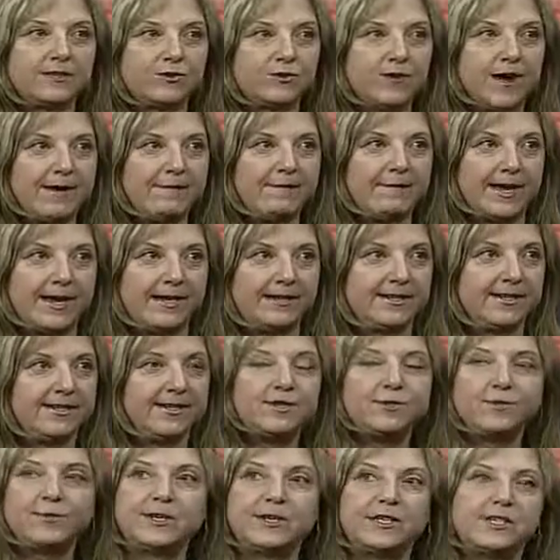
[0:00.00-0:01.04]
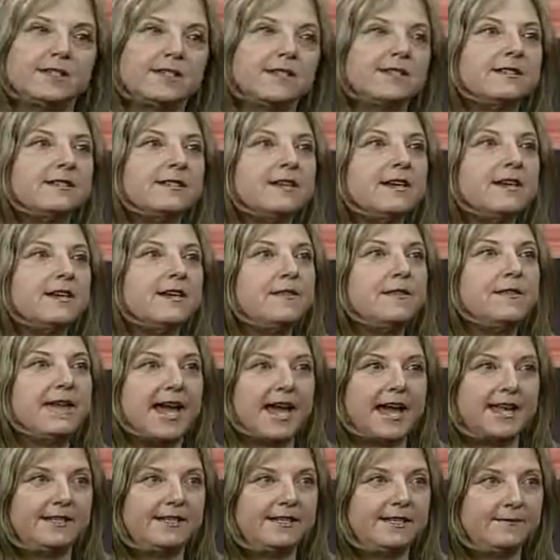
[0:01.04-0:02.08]
Trivantage, which is the
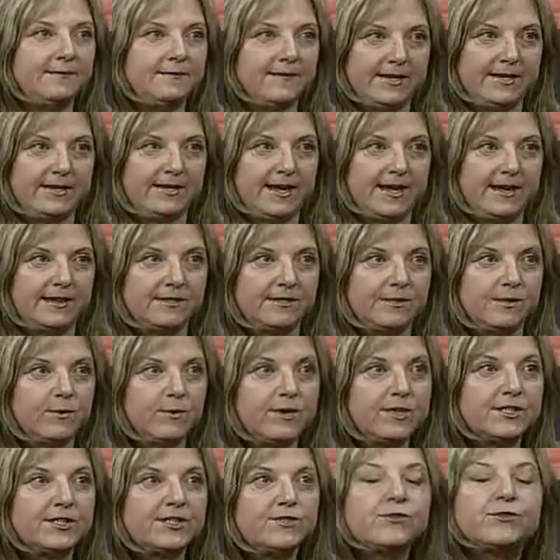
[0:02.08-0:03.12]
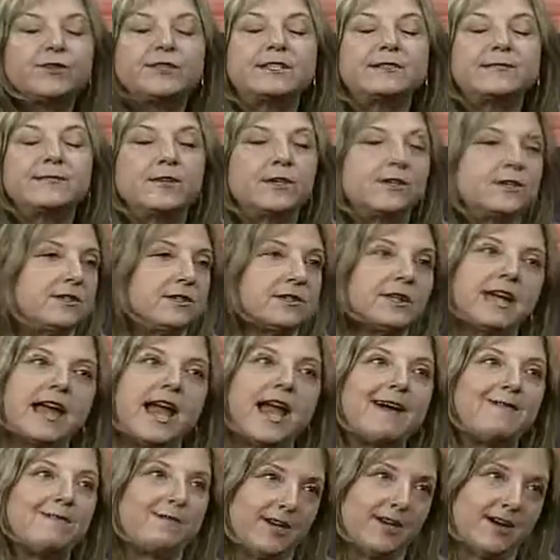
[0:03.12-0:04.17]
ATV laser, which treats virtually
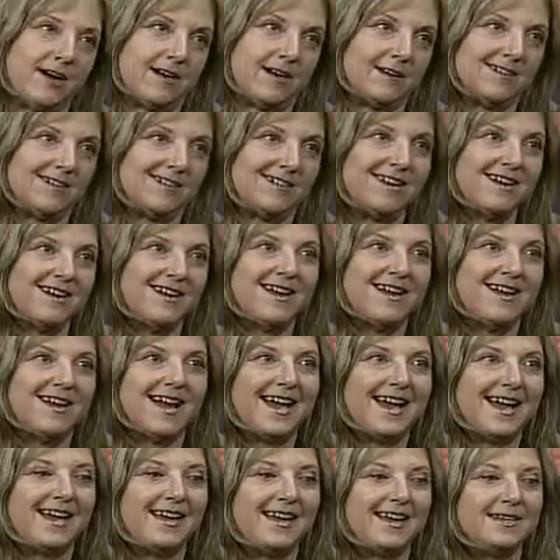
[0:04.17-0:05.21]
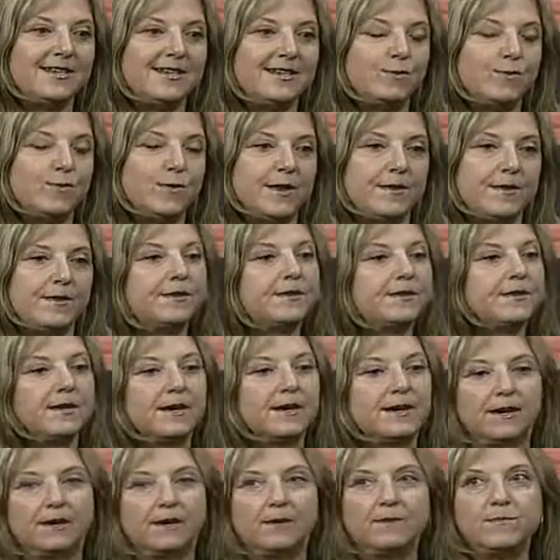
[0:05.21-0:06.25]
every color. And with
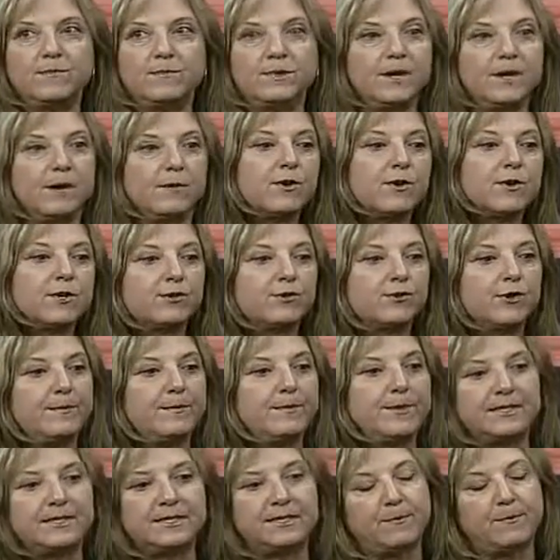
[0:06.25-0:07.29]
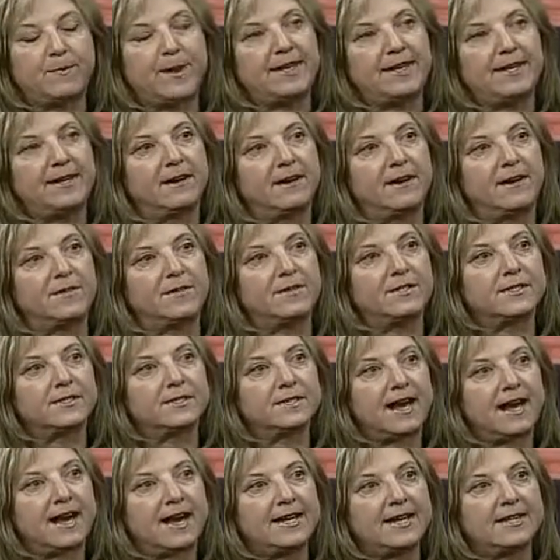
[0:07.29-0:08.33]
number of treatments, depending on the
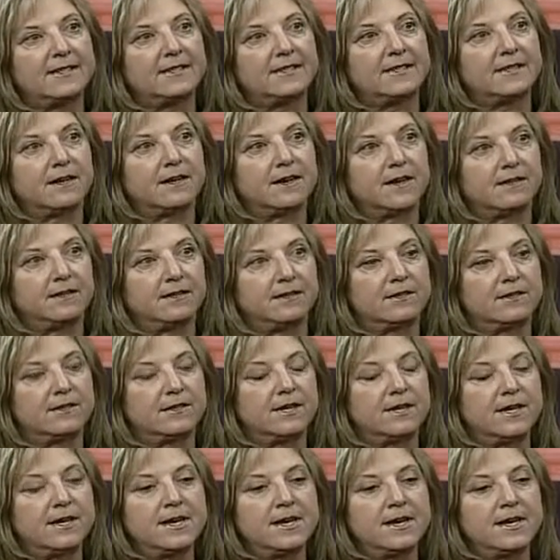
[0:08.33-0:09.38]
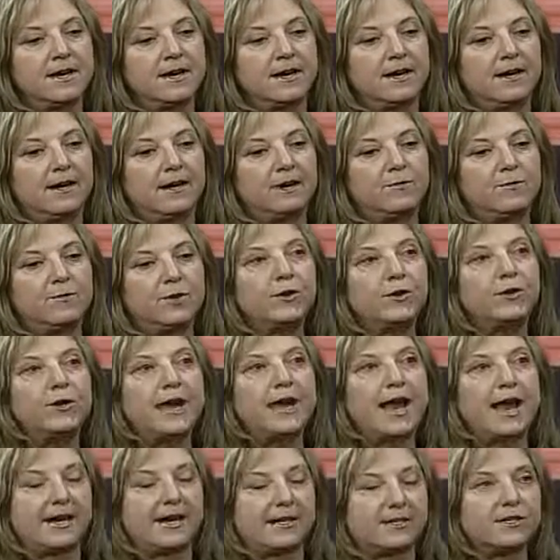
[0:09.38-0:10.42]
size, the colors, you
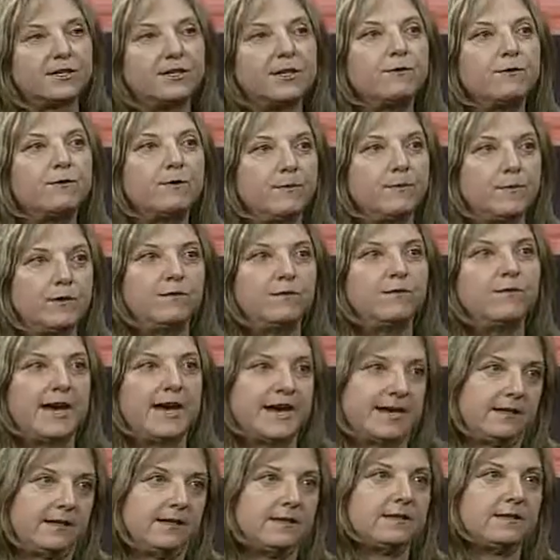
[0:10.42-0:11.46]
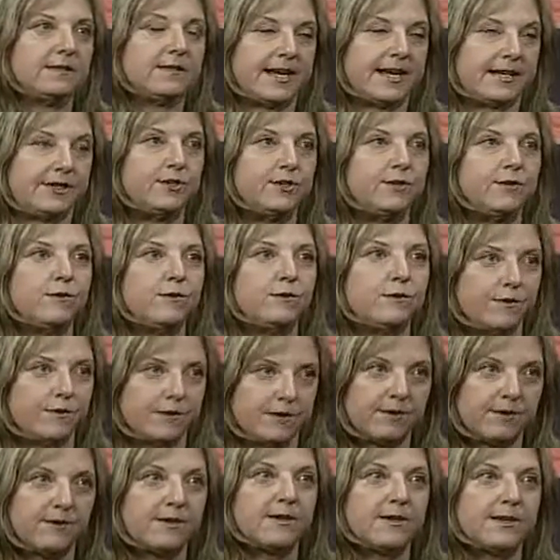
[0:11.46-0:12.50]
can actually remove that tattoo
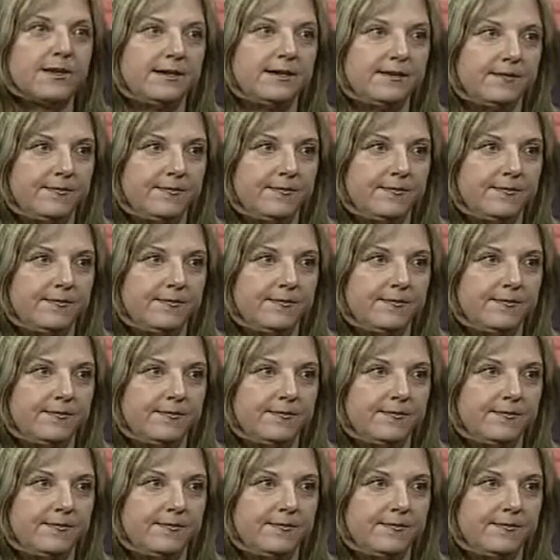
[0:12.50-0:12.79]
thoroughly.